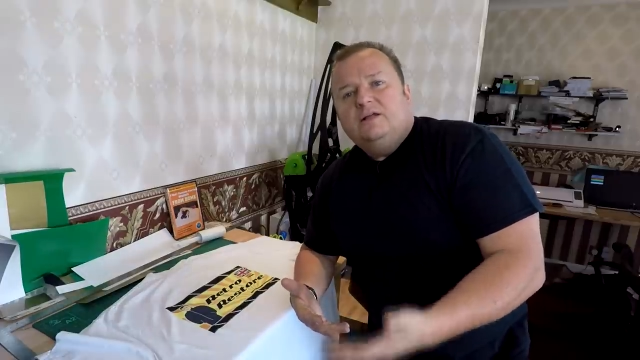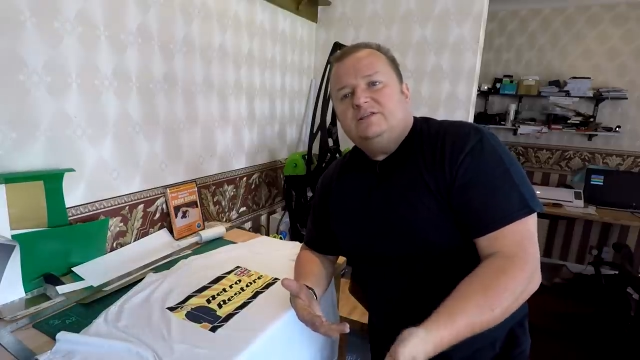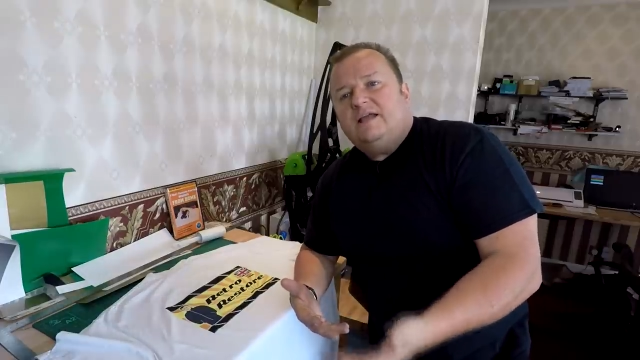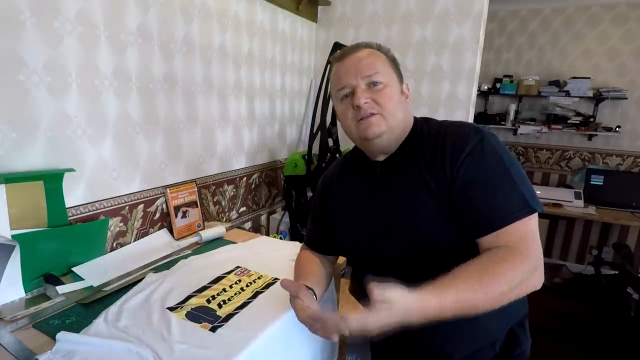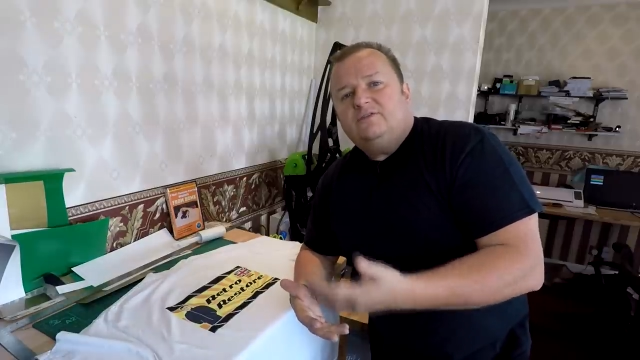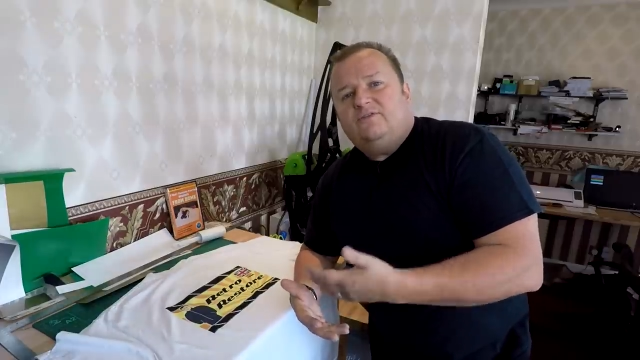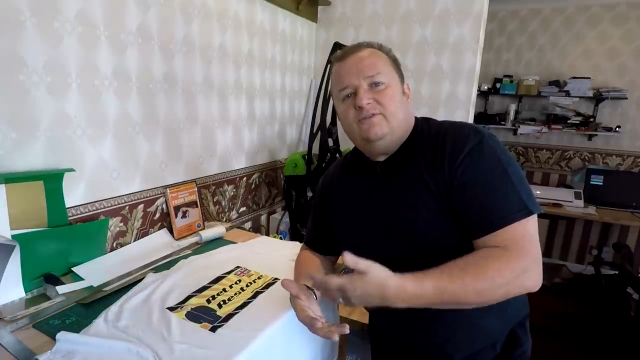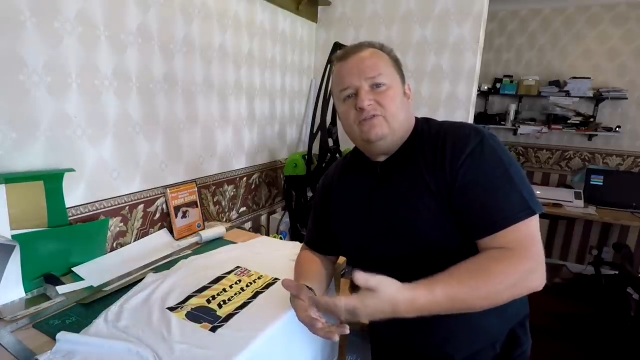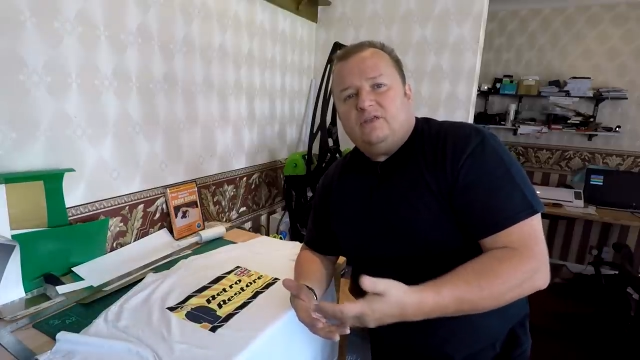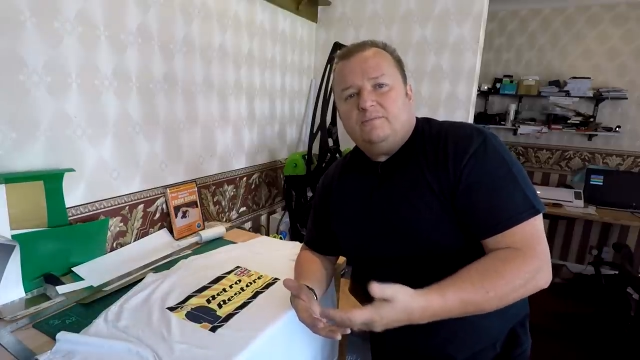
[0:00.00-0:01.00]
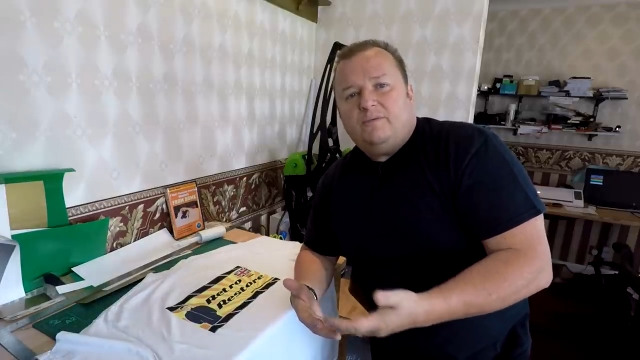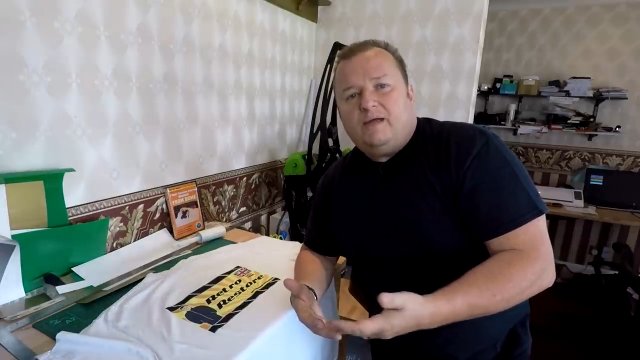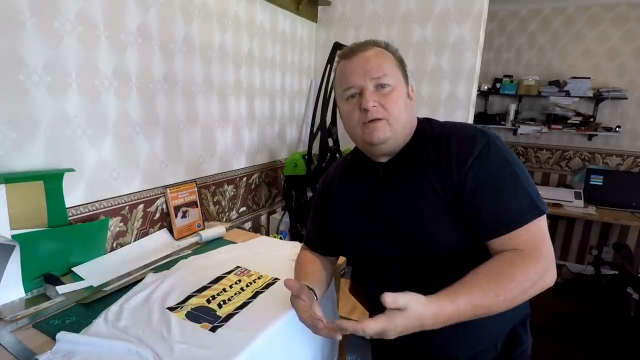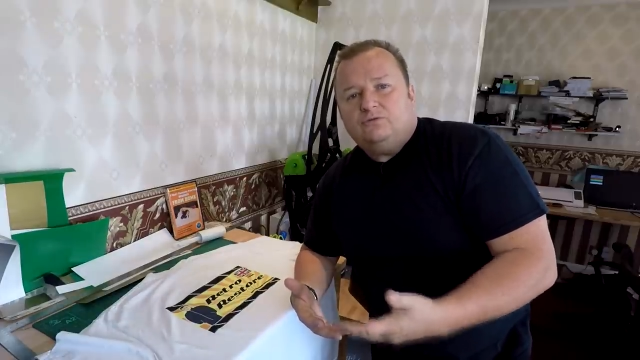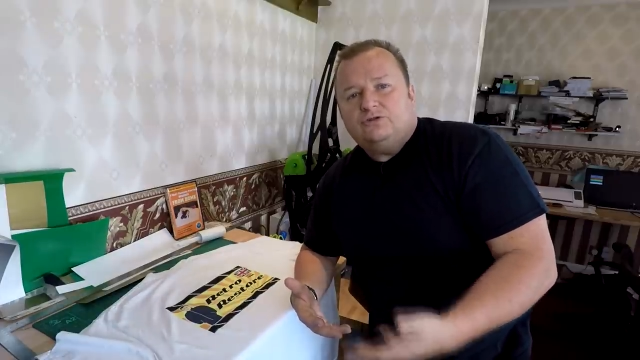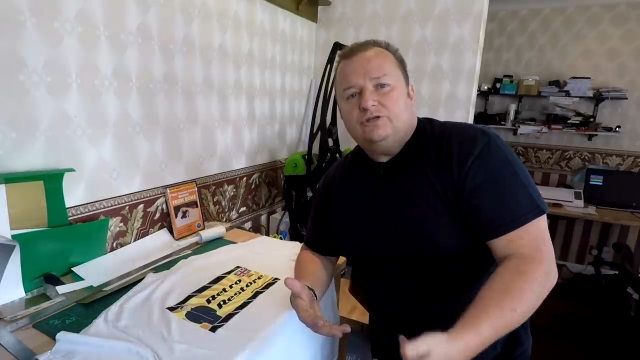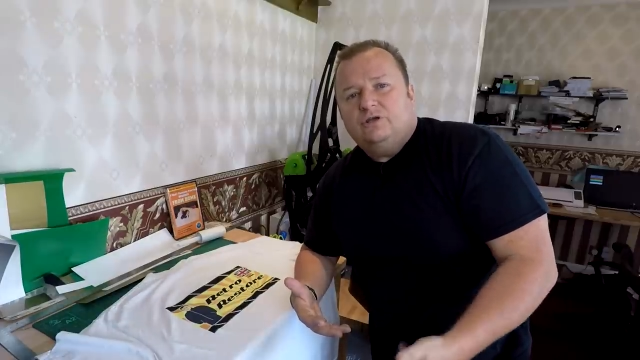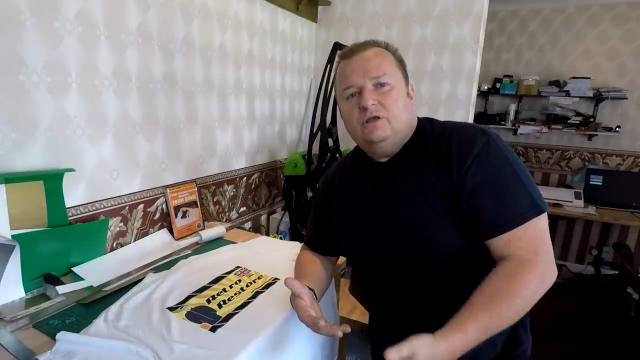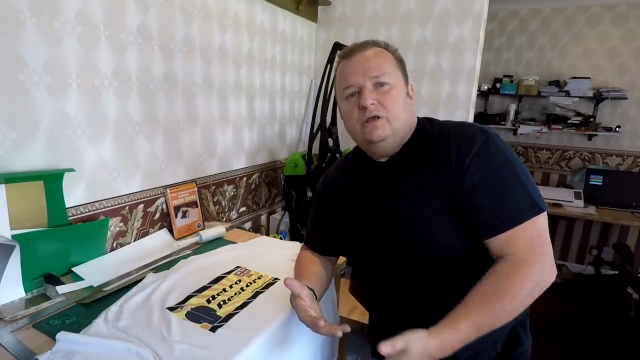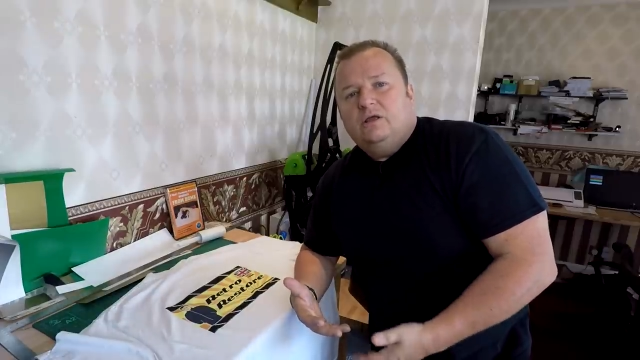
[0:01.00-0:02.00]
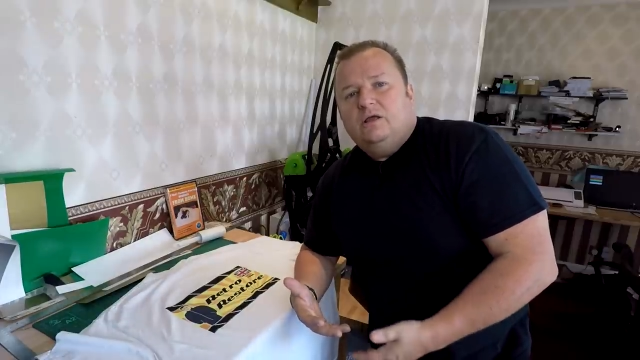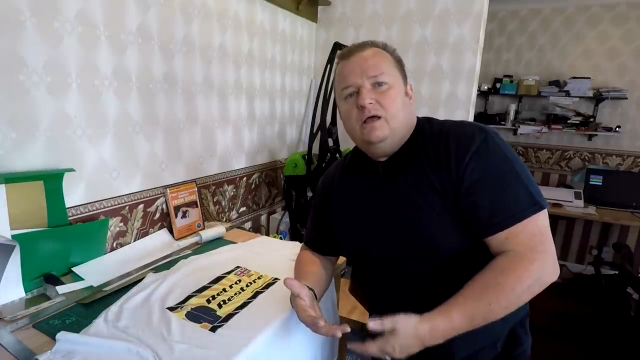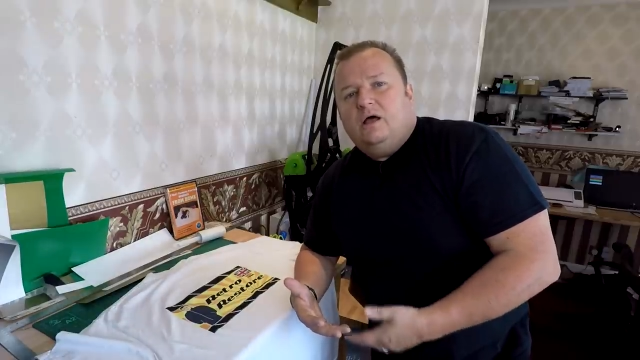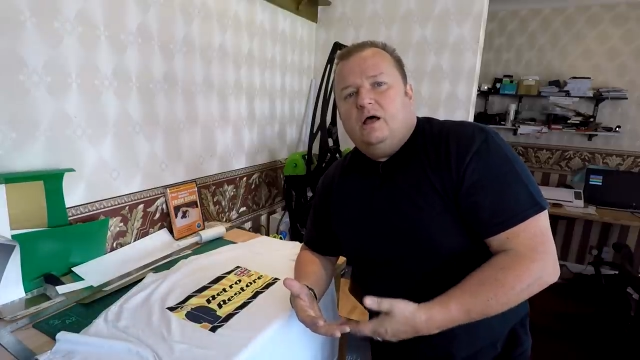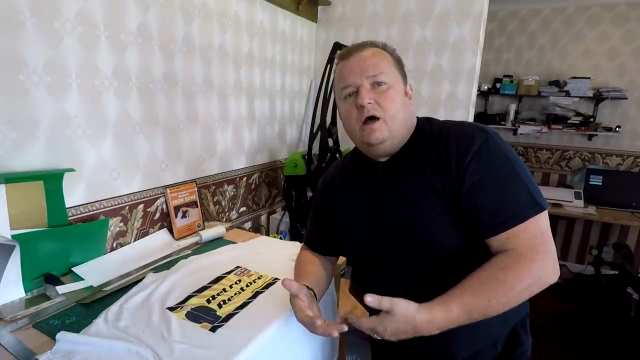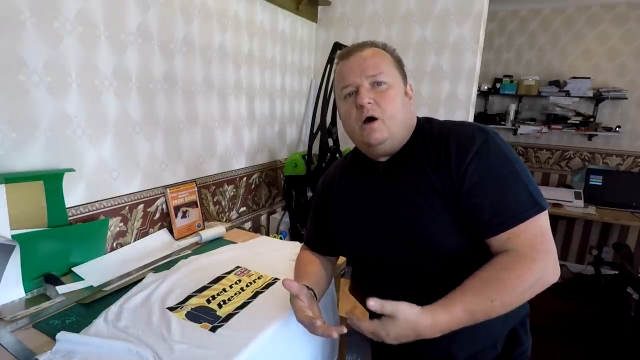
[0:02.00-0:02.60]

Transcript: 10 to 15 pounds uh,